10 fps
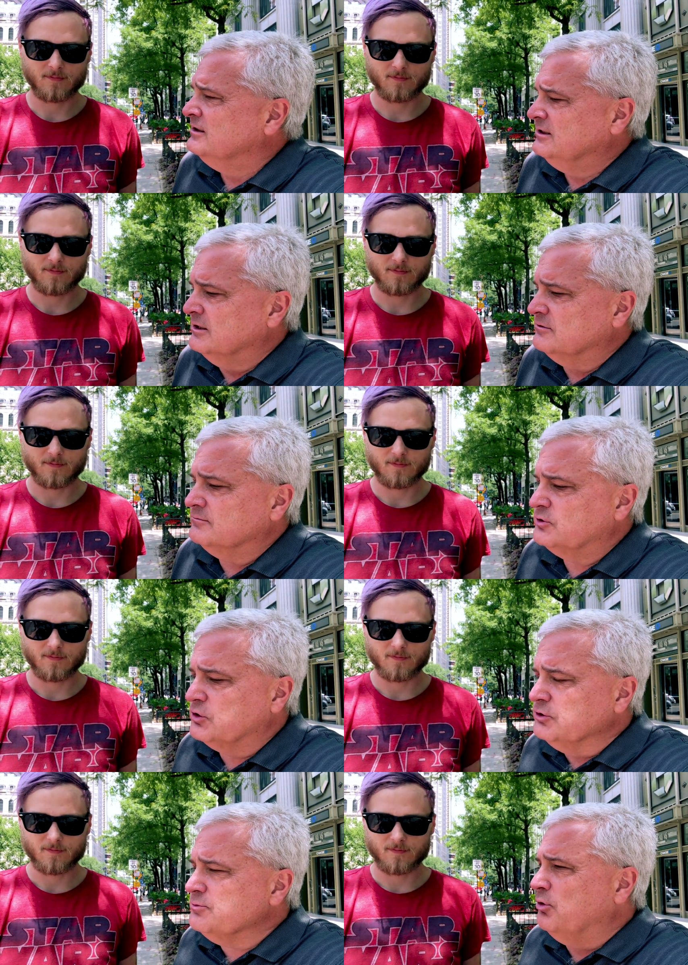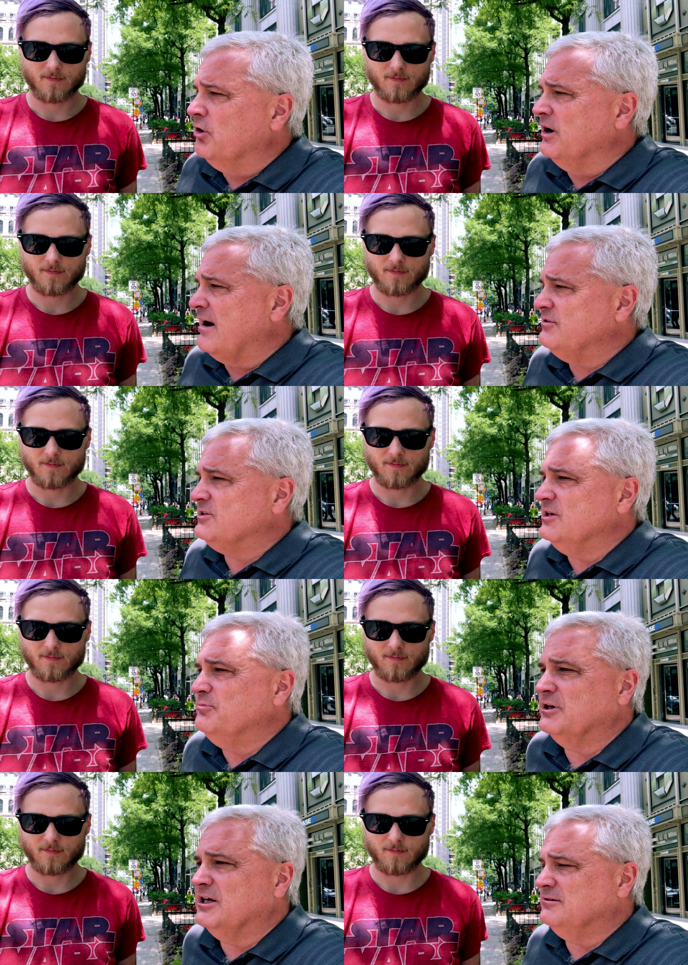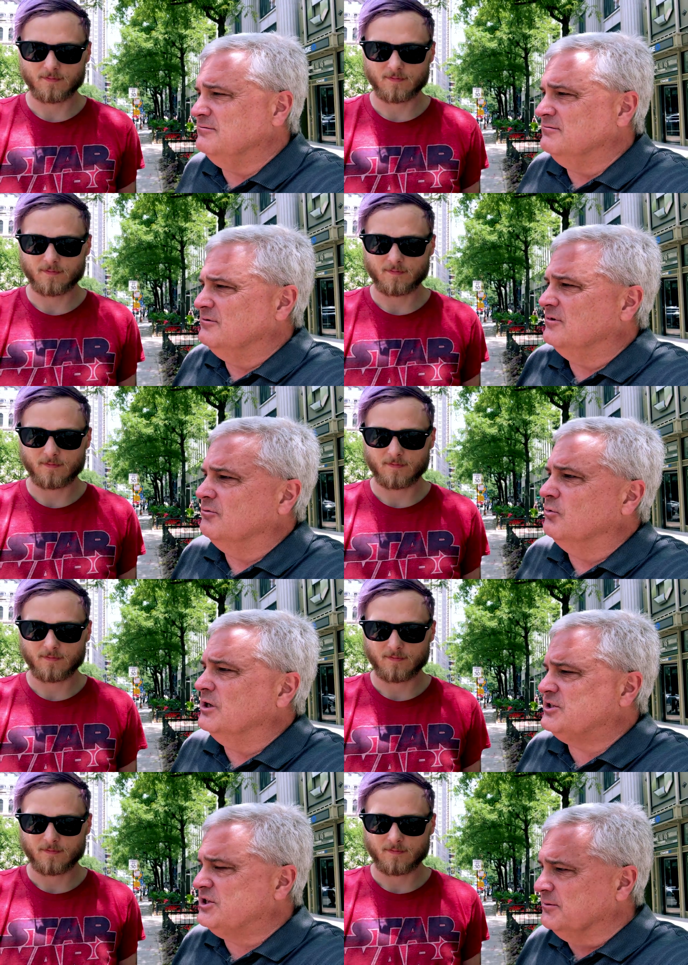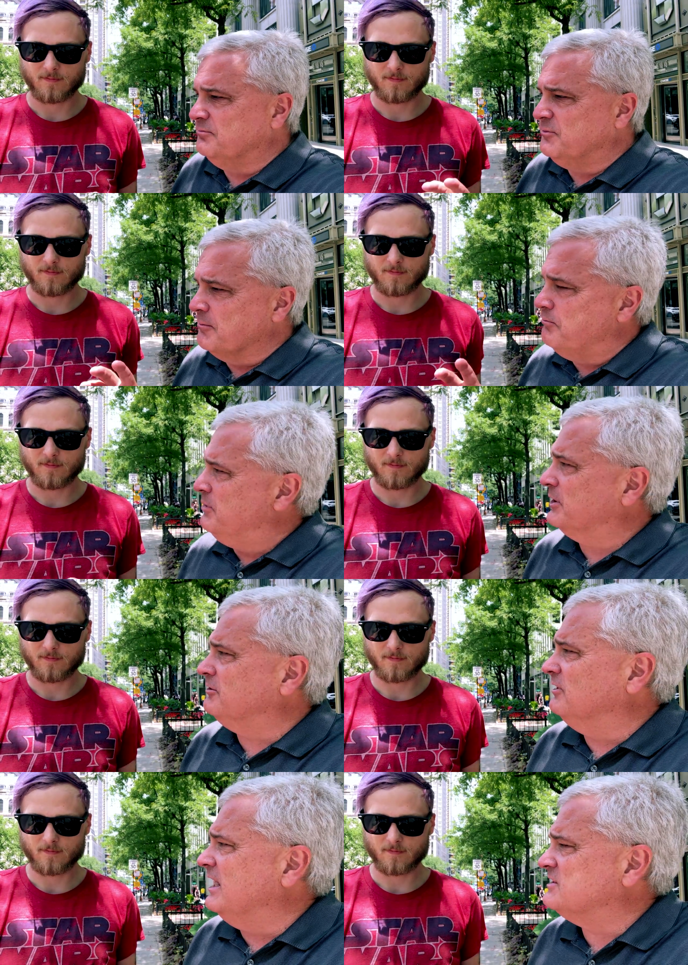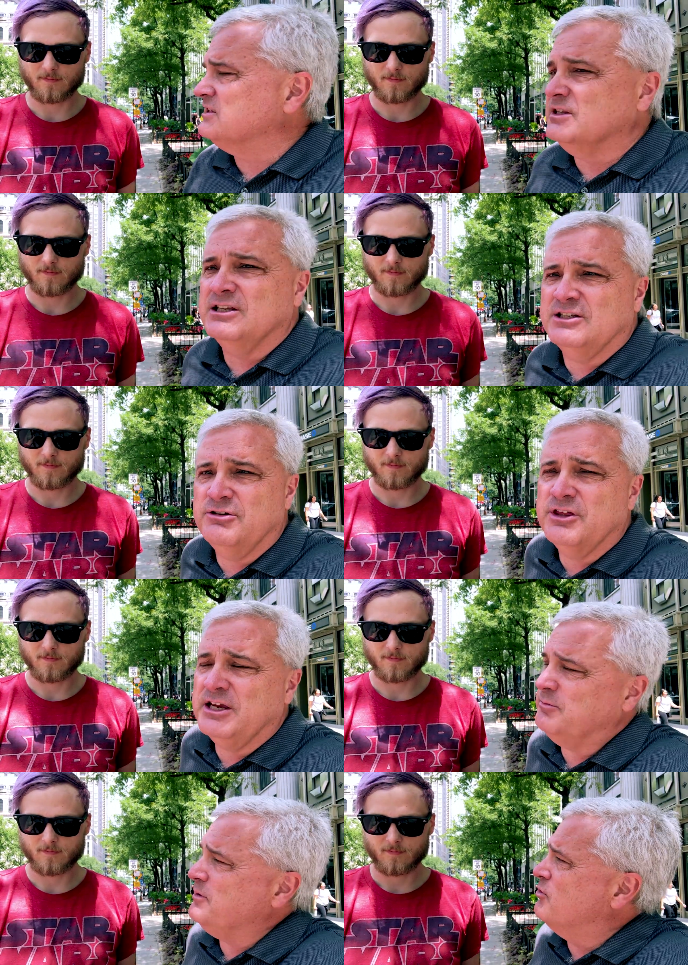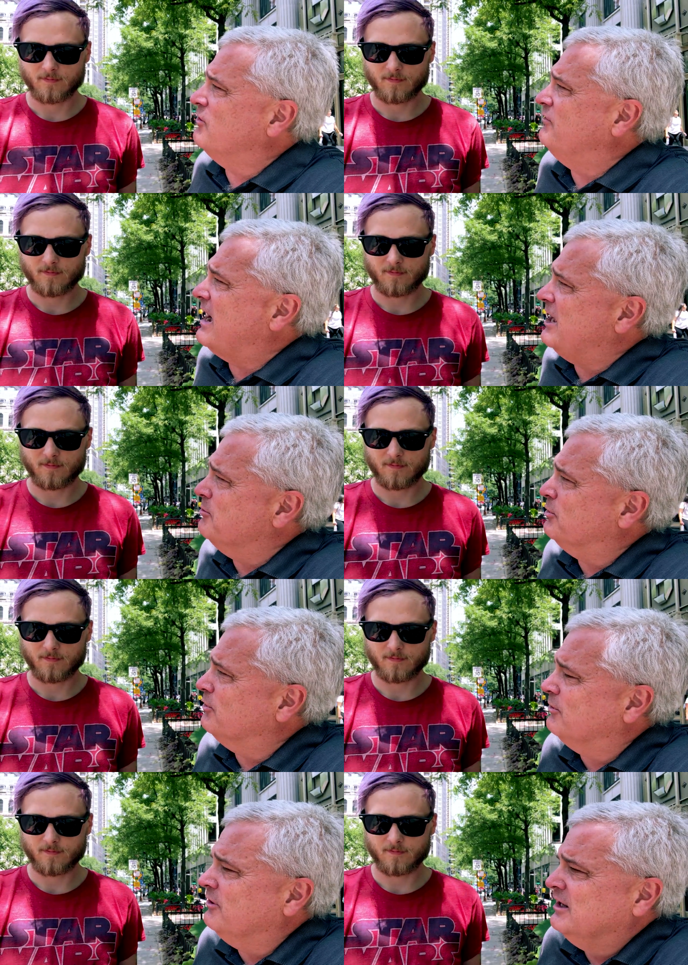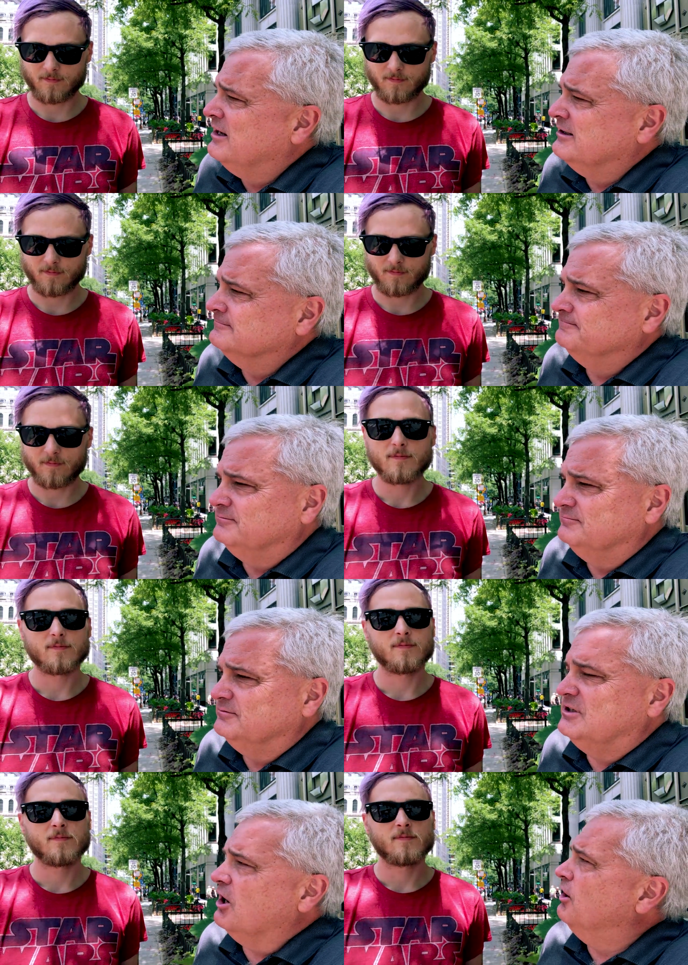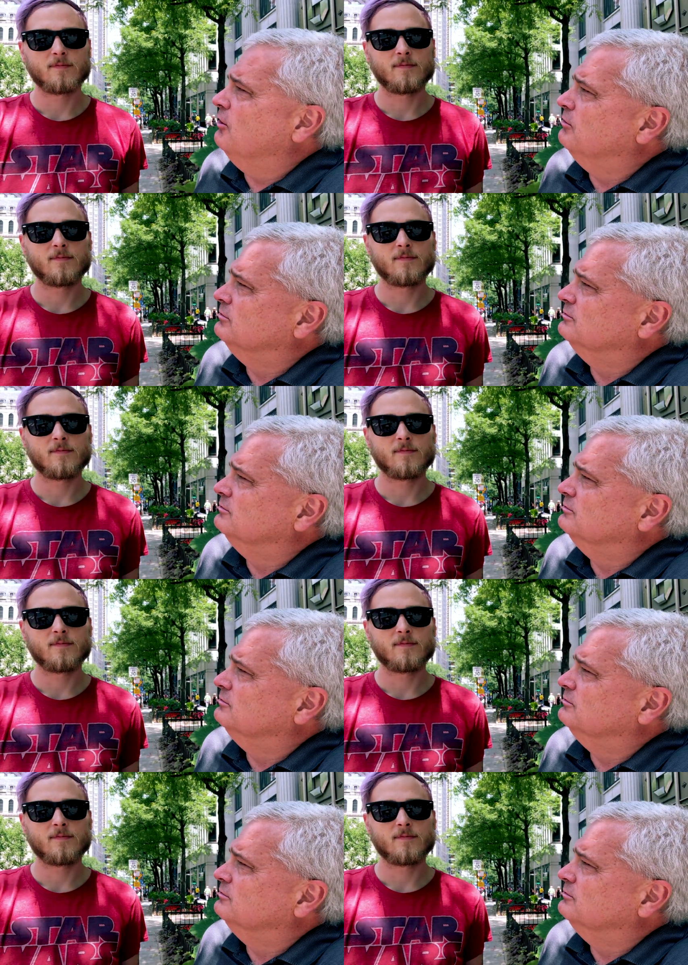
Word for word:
Speaker 1: You know, school's important, obviously, but what's the, the bigger lesson that you think would be more valuable? Go.